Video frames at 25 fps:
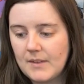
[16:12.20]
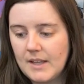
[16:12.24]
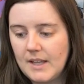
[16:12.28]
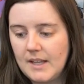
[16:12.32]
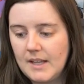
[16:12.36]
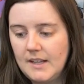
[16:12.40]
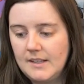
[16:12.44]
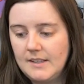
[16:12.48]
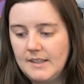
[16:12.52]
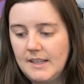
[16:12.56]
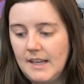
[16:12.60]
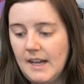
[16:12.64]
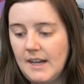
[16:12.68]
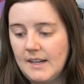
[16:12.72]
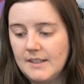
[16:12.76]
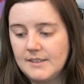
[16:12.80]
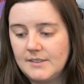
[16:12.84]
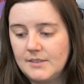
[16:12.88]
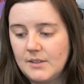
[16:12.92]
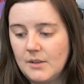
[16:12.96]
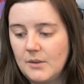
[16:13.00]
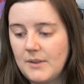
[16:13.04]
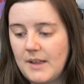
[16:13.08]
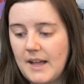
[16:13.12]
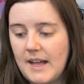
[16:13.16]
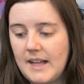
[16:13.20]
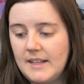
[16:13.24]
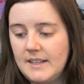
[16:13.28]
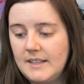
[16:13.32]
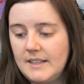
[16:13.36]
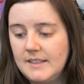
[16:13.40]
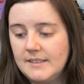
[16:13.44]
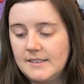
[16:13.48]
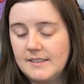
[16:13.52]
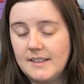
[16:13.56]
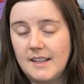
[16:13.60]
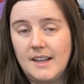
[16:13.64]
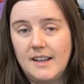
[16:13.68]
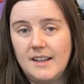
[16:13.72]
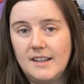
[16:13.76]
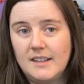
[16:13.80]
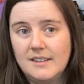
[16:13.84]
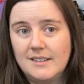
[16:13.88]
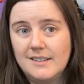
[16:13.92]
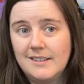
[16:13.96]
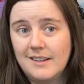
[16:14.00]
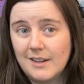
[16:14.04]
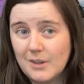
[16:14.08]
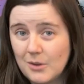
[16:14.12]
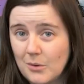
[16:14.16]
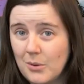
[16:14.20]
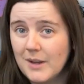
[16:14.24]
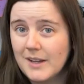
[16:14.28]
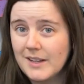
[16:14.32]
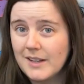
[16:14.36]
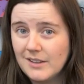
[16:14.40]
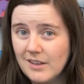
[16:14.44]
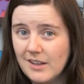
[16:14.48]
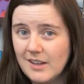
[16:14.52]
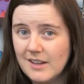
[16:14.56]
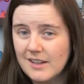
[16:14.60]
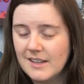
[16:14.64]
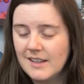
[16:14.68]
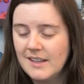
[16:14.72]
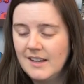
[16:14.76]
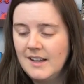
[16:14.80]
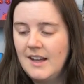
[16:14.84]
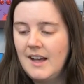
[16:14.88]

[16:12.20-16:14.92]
yeah, so that is a quick look